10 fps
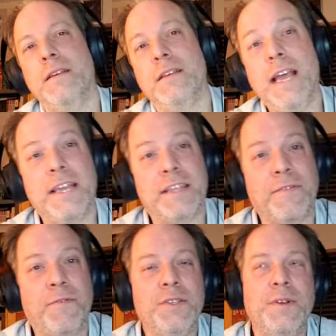Yeah, like the
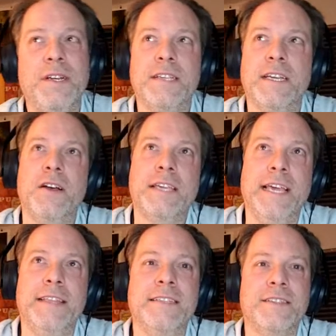first one was like, okay,
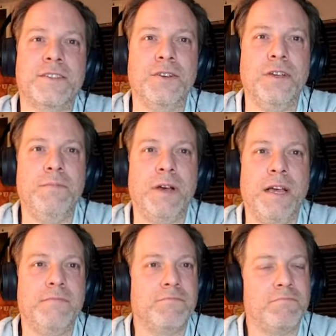this is good, but